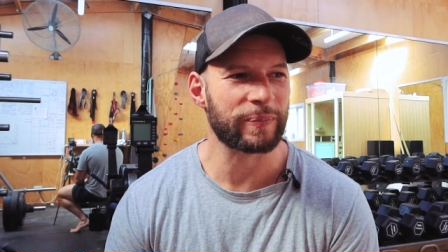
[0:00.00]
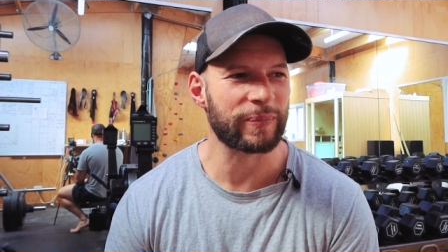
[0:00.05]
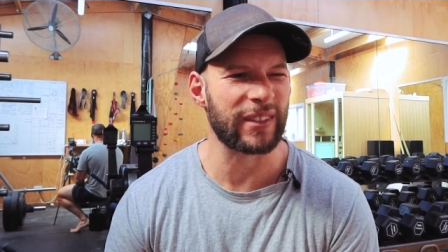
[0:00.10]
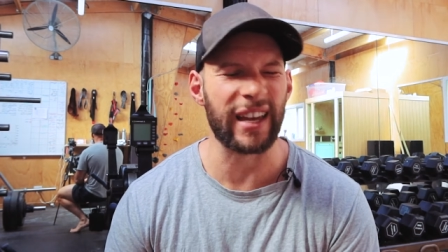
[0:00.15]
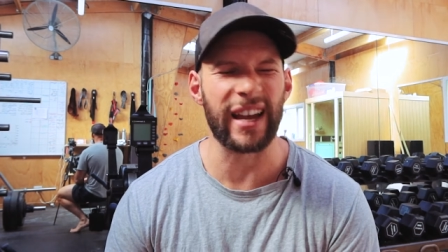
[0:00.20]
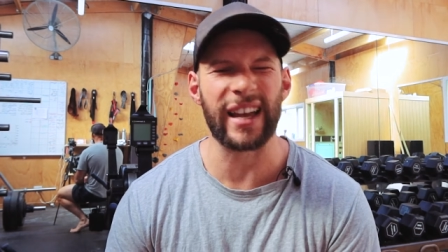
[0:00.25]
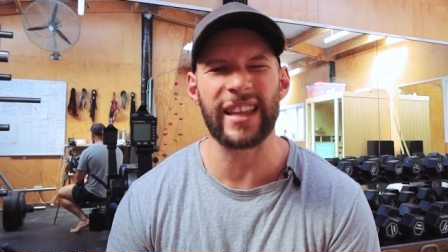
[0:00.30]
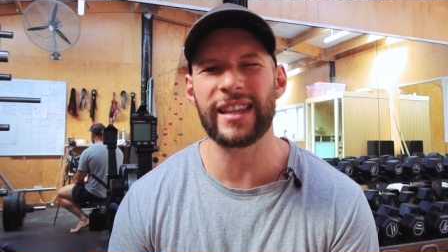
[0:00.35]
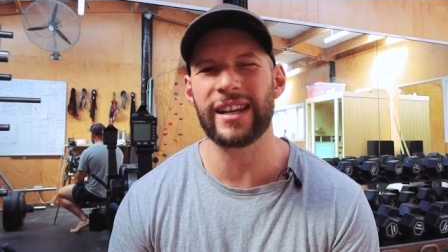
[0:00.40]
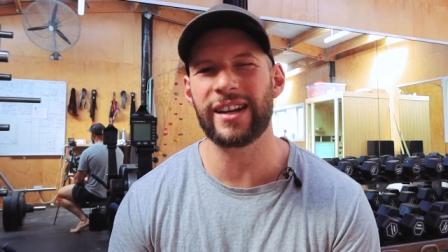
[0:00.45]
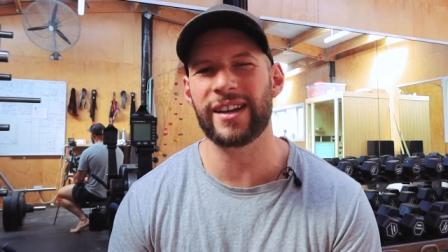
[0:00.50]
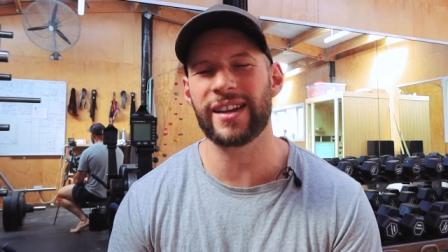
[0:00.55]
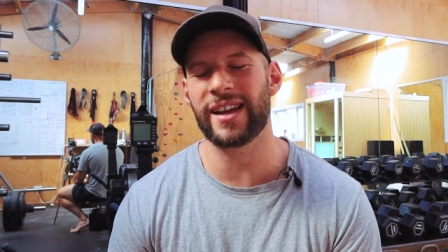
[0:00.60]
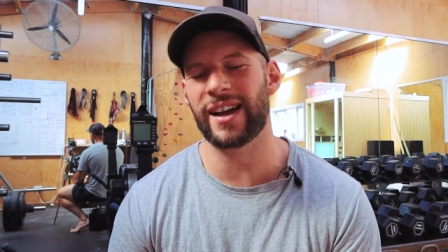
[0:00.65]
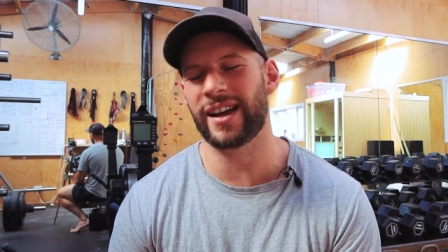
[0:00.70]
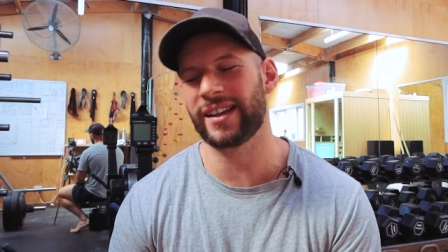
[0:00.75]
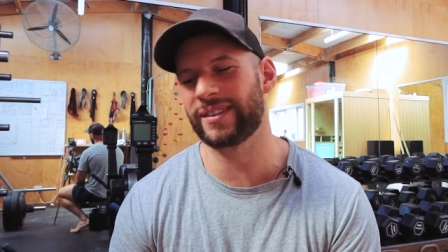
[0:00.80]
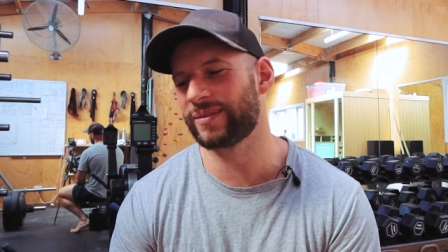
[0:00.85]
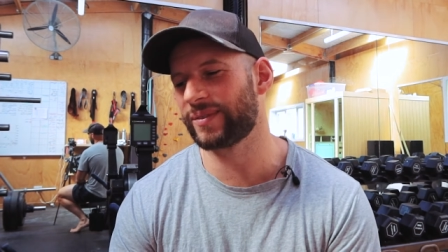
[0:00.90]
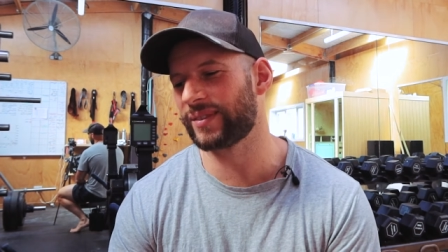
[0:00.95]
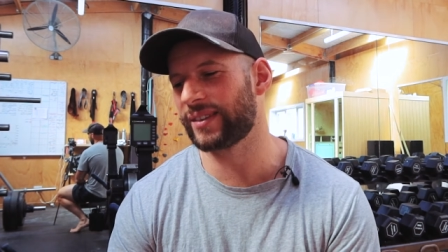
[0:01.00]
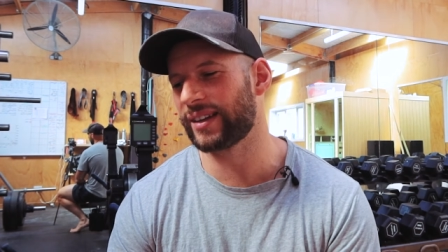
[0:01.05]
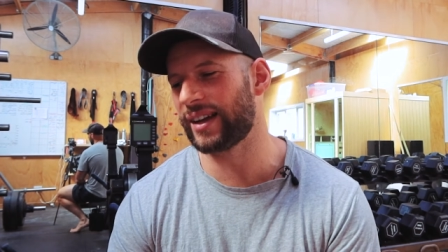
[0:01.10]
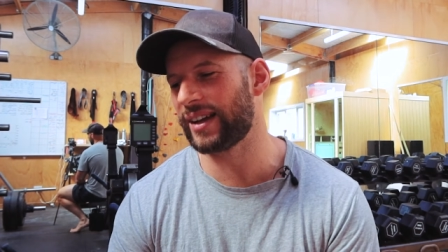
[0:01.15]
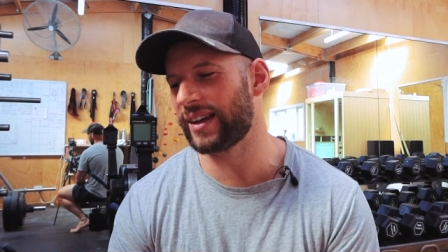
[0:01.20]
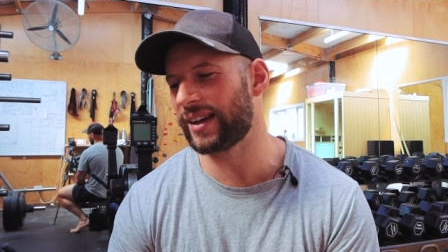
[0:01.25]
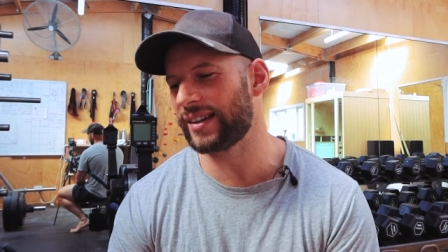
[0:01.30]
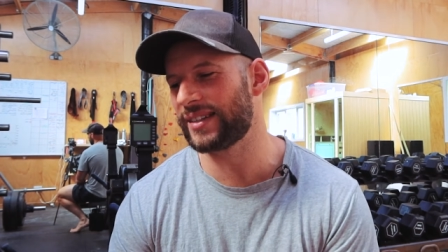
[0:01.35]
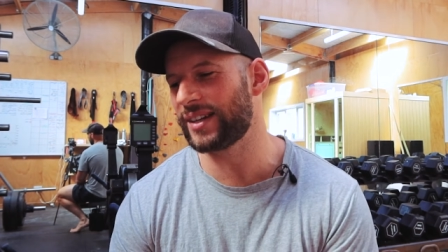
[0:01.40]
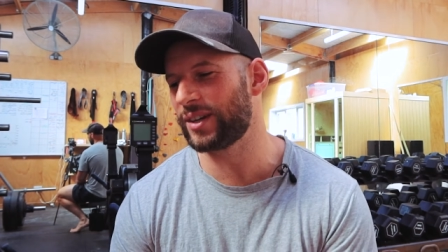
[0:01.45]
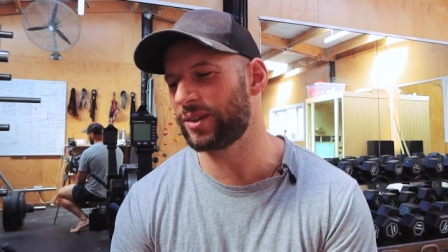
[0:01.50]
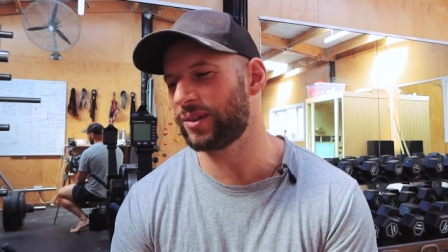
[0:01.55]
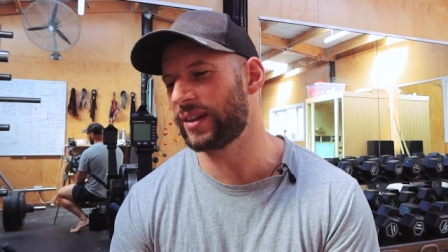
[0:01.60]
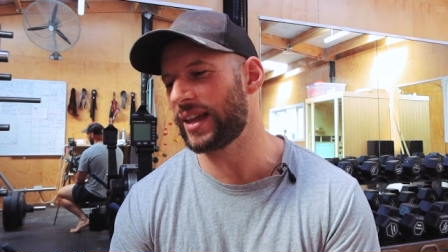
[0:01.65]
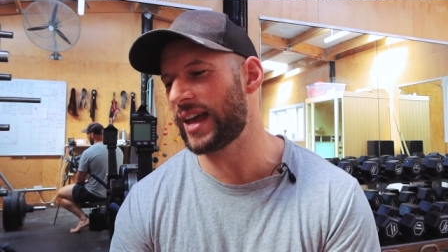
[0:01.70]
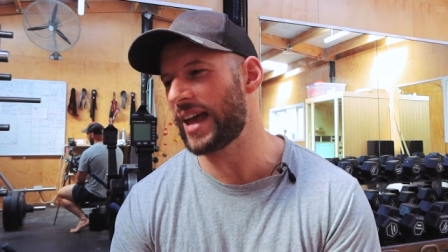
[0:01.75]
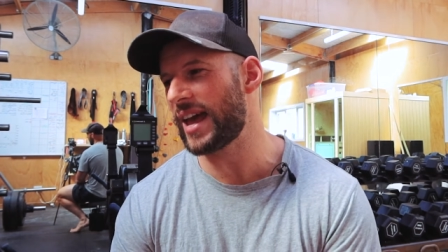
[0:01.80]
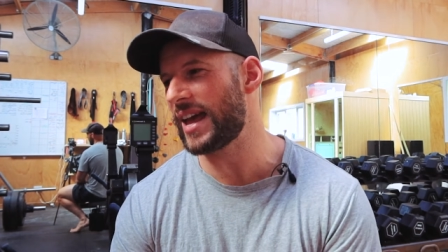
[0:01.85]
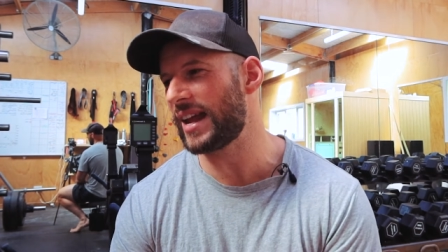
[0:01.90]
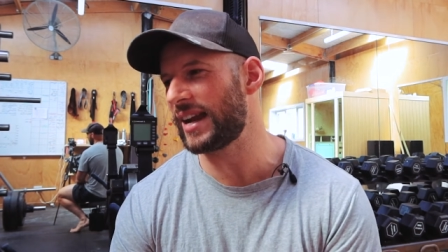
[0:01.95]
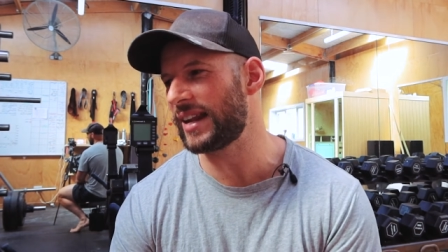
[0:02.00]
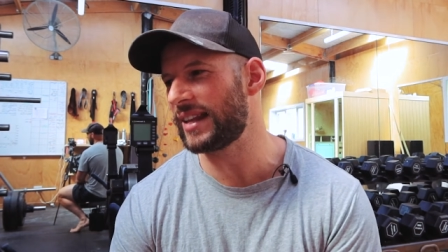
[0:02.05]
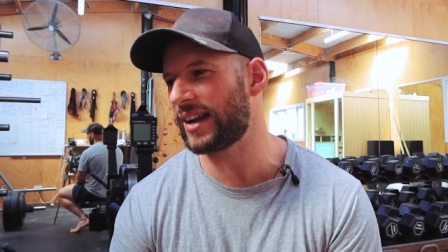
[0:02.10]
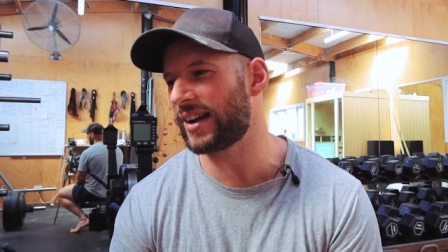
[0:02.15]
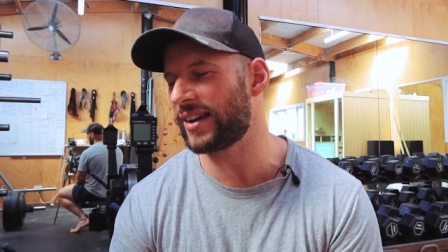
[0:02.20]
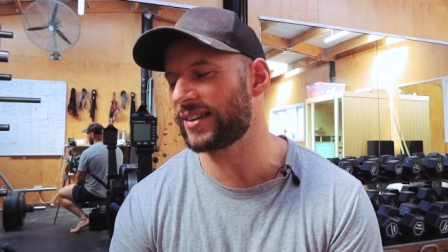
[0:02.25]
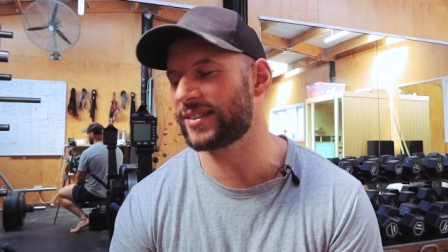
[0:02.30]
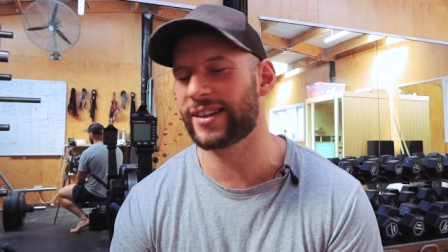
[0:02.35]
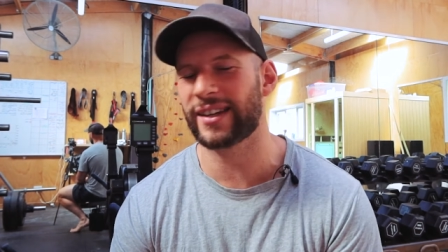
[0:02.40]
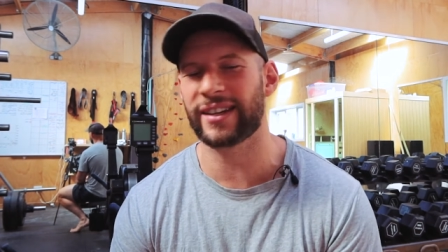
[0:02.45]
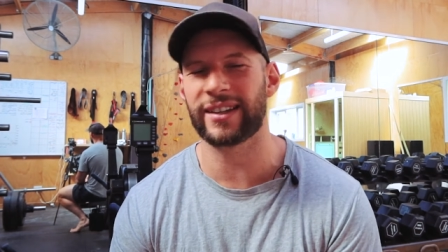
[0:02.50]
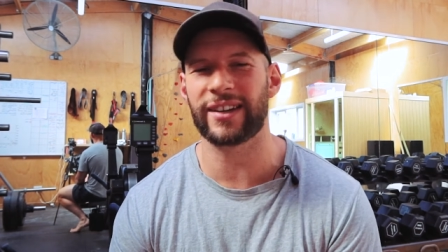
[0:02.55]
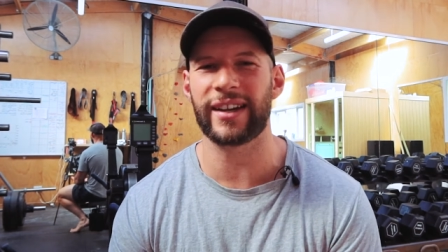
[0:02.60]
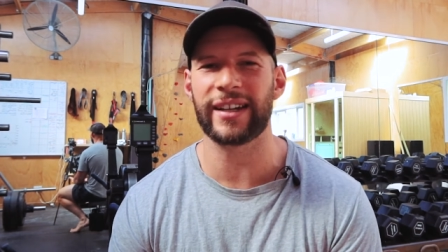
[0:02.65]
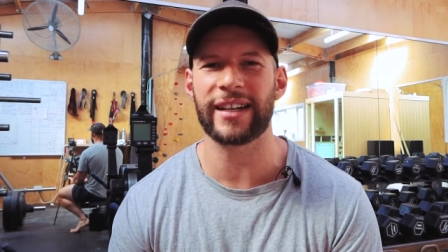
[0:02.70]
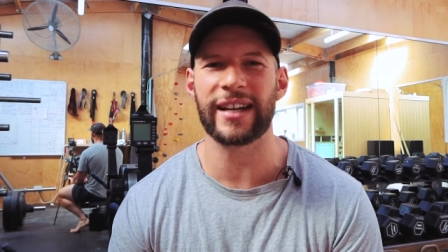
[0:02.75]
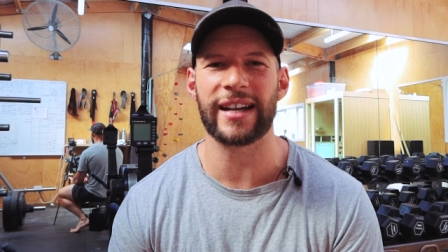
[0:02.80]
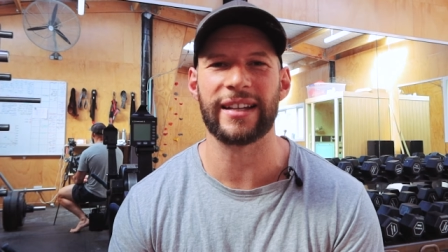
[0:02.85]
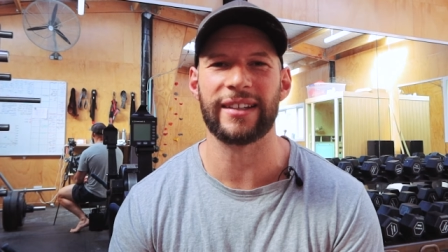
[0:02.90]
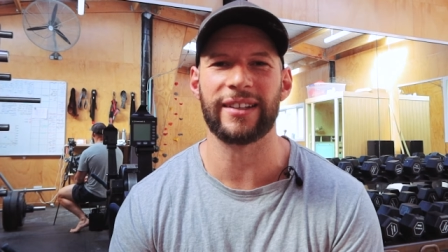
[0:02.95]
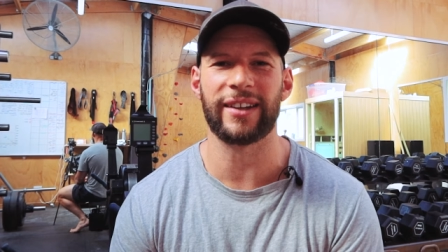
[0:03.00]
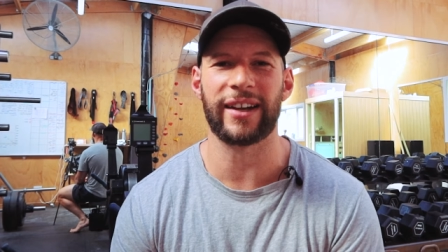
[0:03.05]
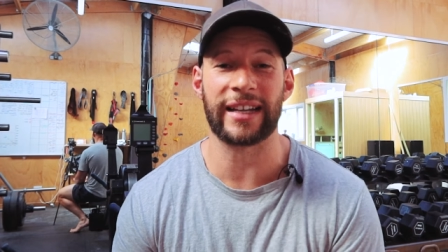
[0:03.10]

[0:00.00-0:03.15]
yeah, and then I, I, I did all that and I was like, I can't,